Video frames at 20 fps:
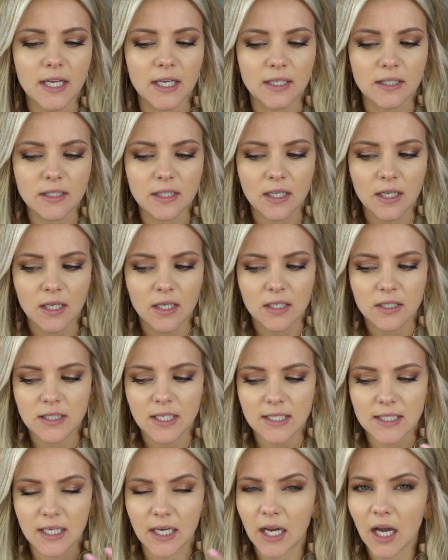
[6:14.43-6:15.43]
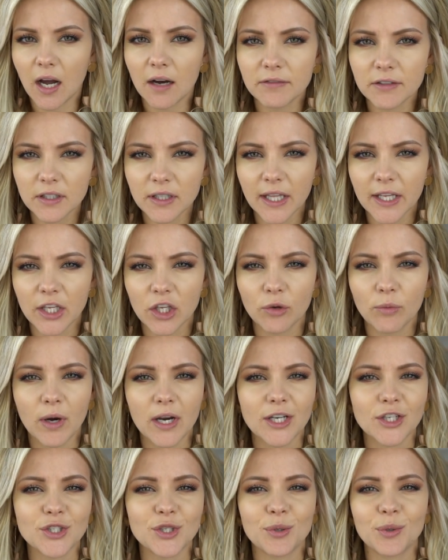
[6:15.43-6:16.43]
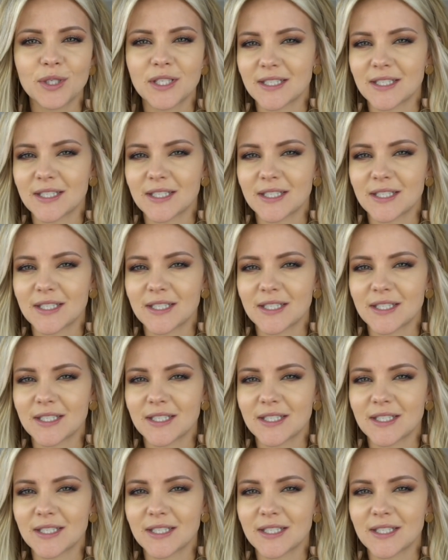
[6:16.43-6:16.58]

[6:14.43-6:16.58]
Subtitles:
It doesn't cover like you want it to.